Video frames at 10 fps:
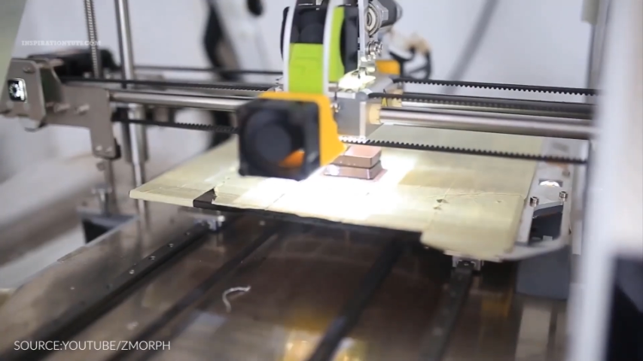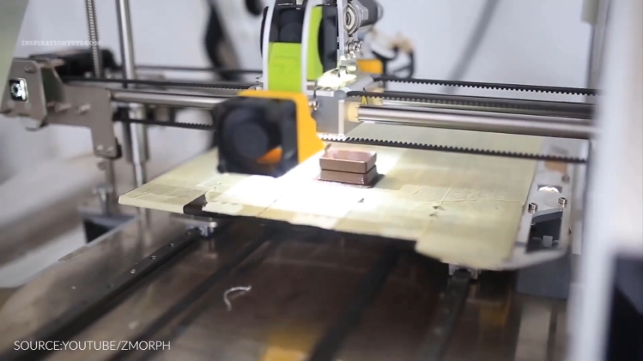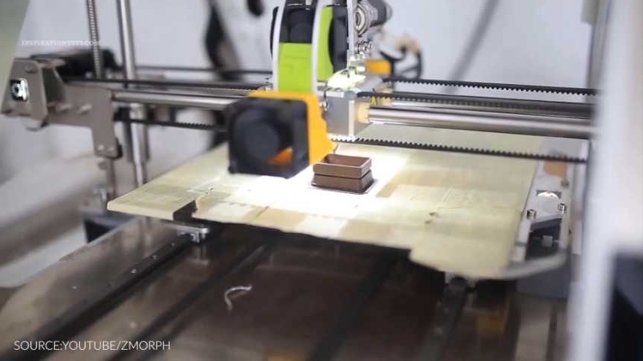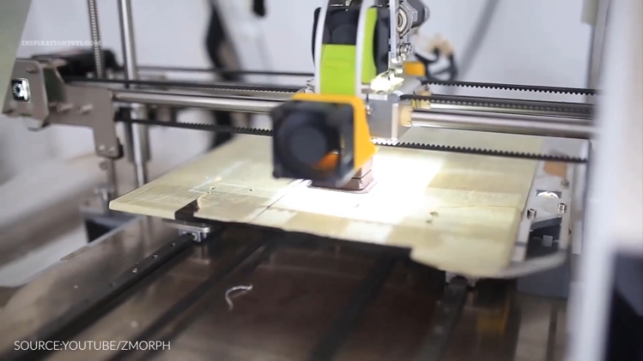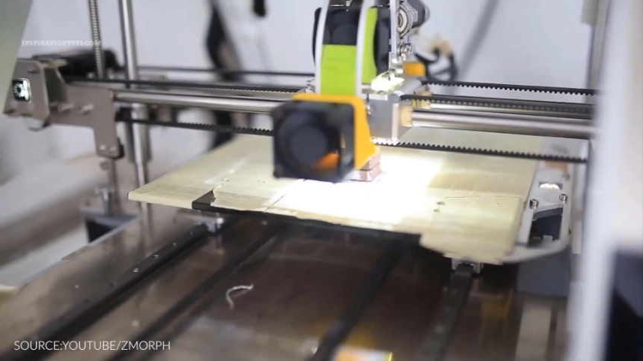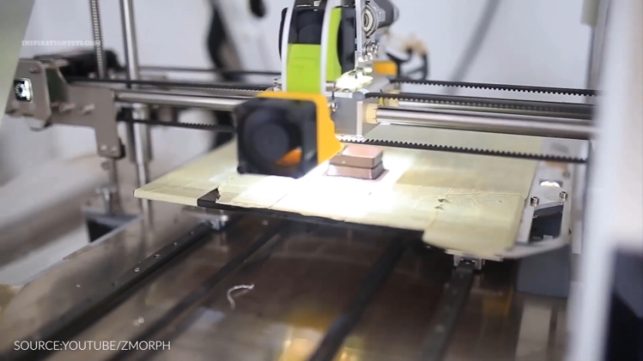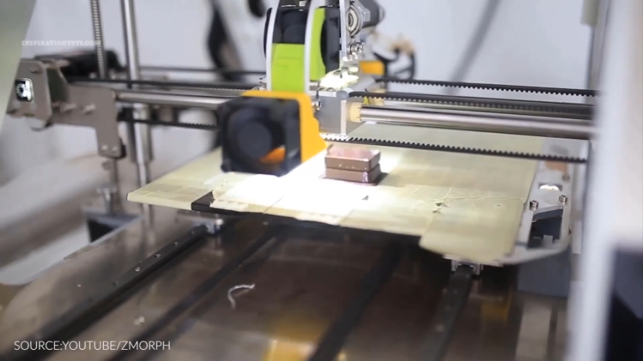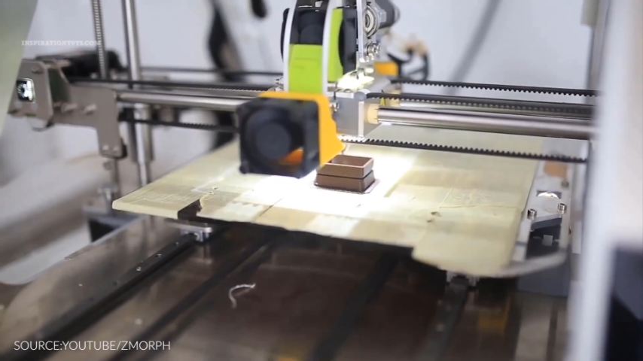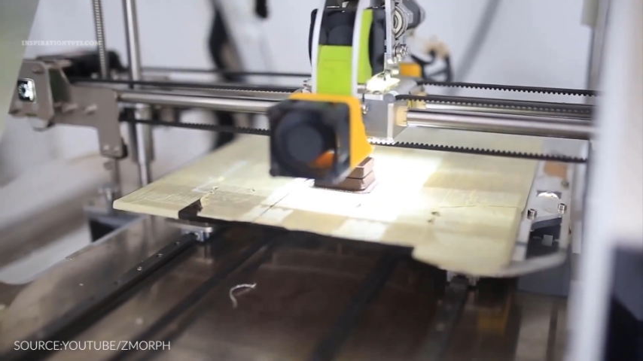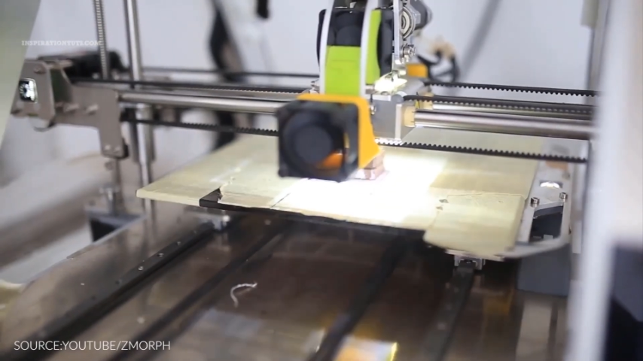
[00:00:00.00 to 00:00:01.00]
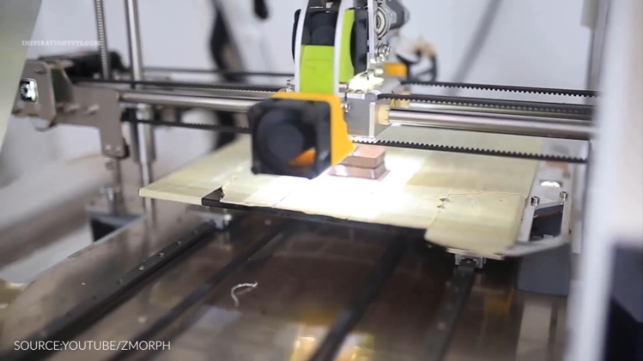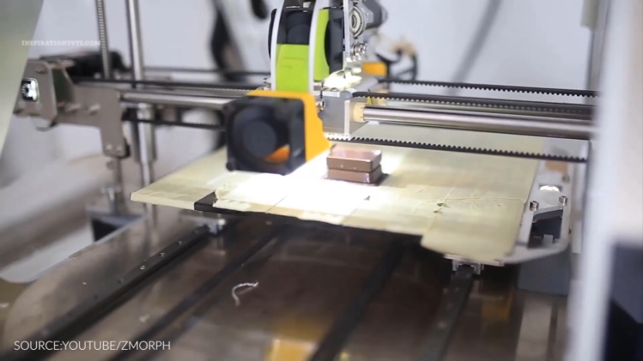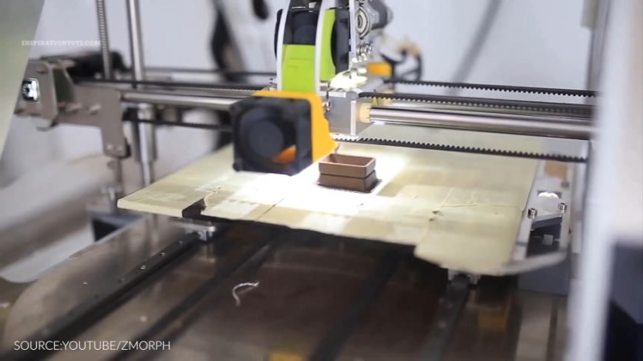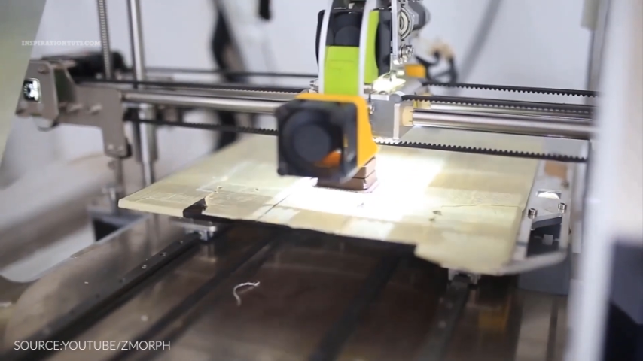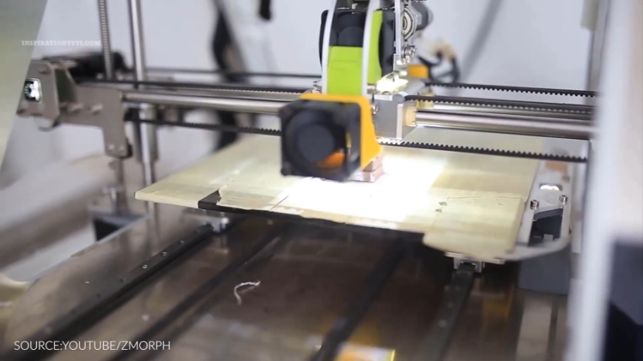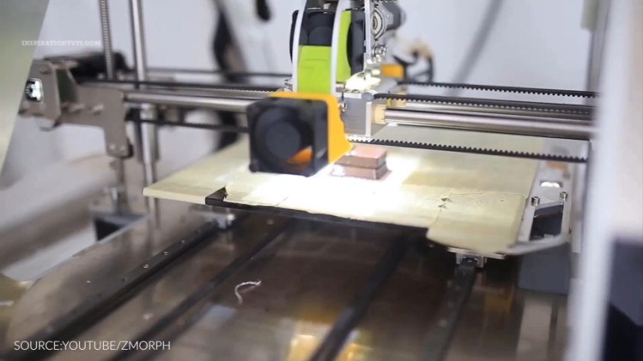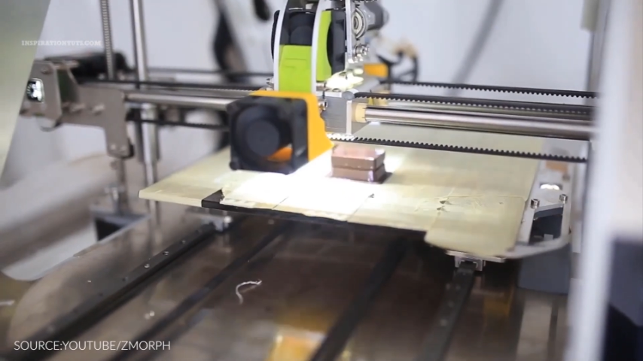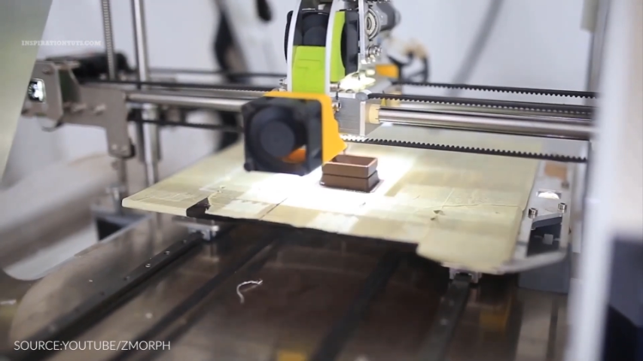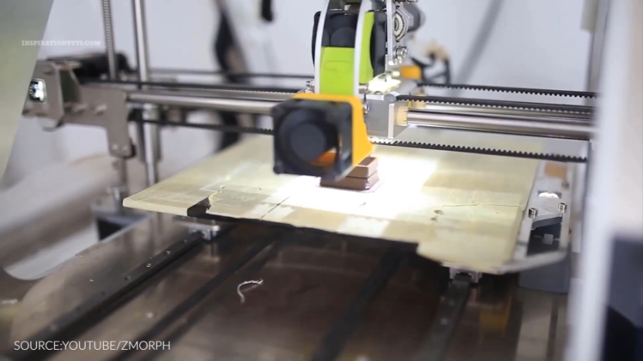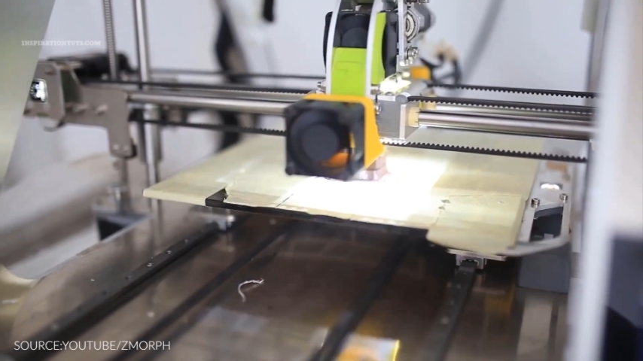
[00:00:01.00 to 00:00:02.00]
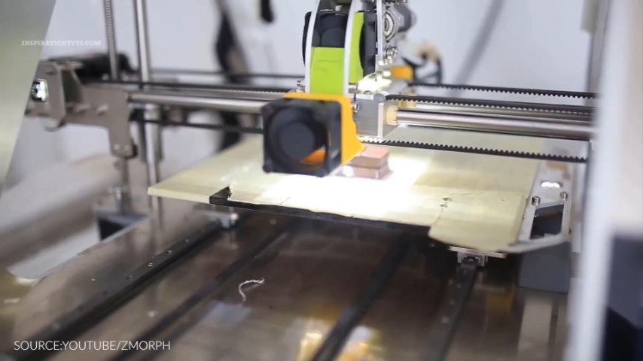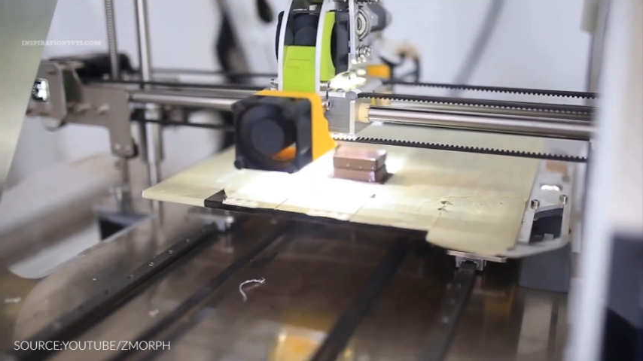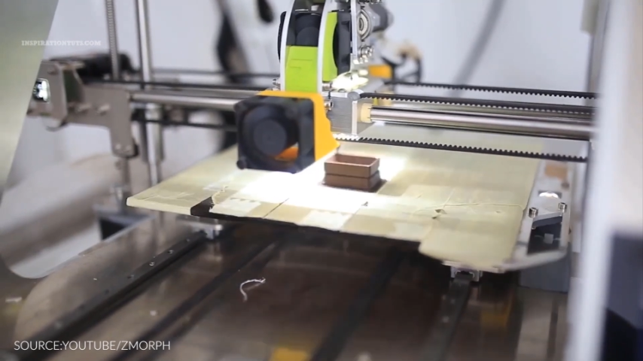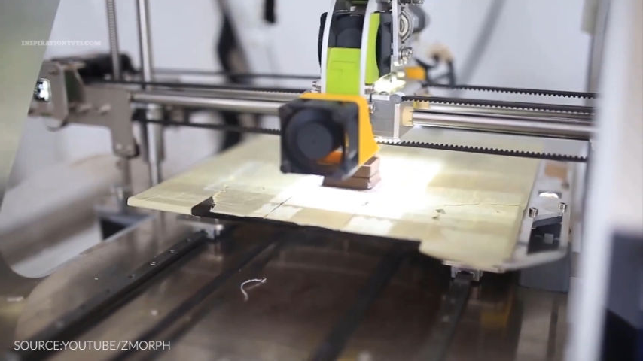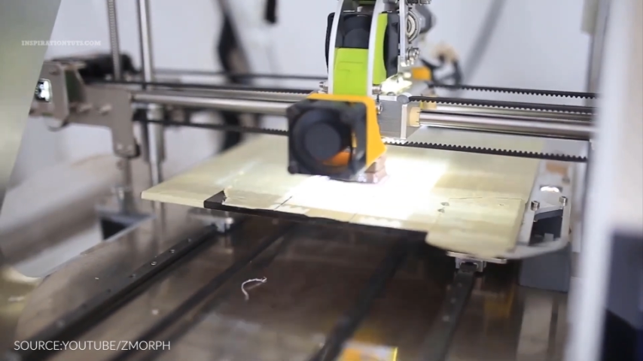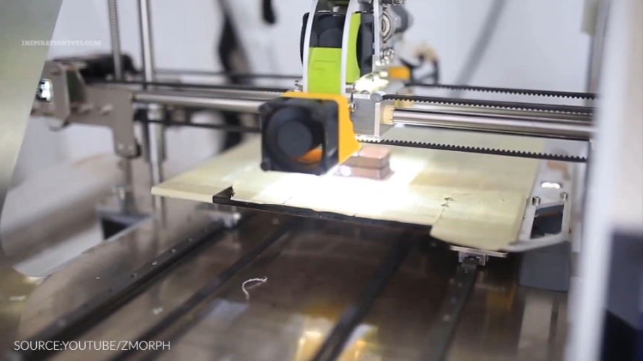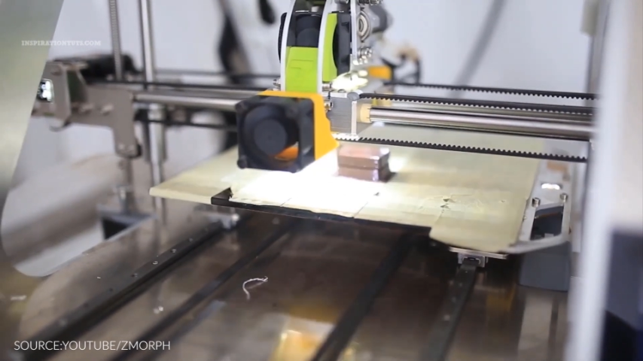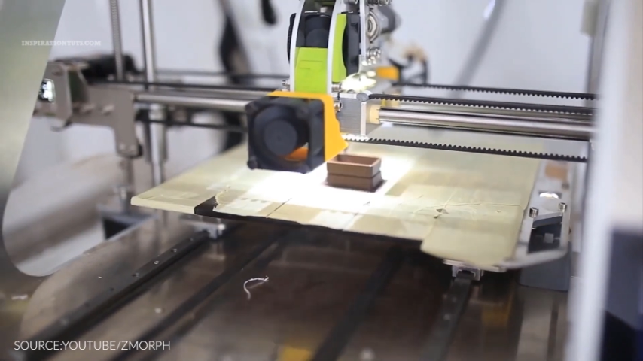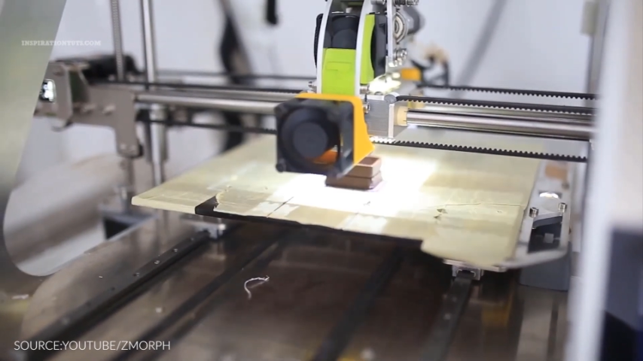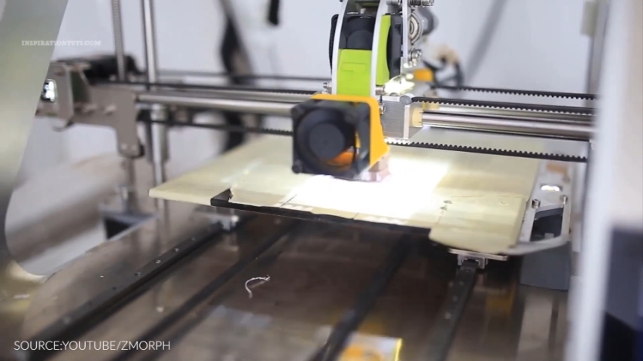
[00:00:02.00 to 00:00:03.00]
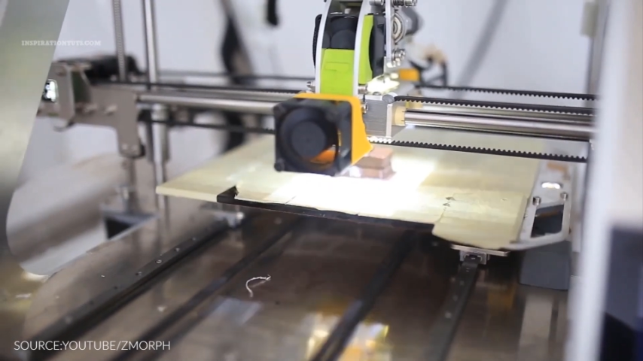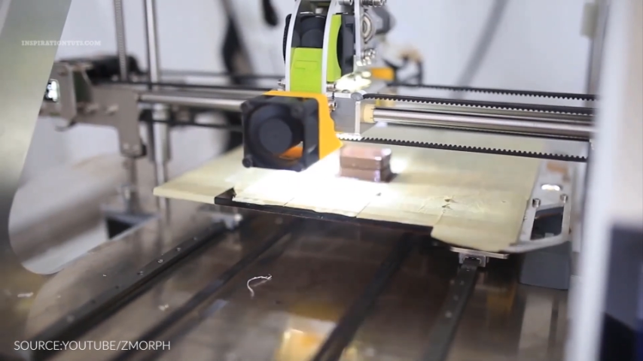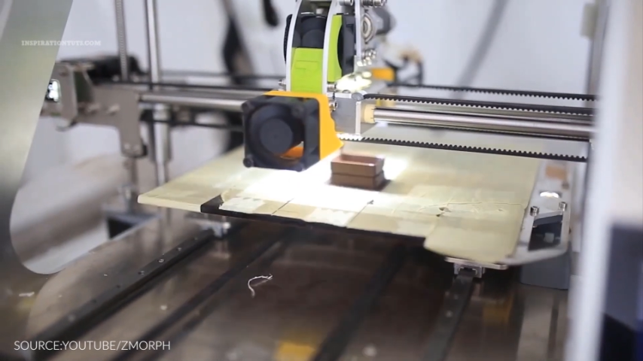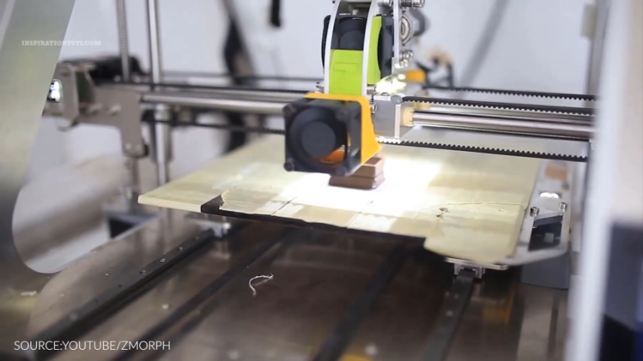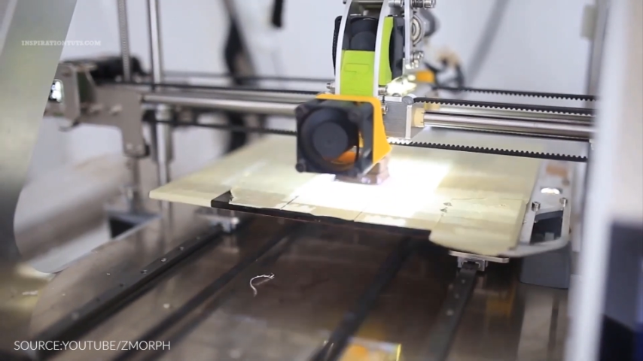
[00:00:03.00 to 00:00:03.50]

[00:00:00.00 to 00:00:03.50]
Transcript: Nobody's mouth can be seen.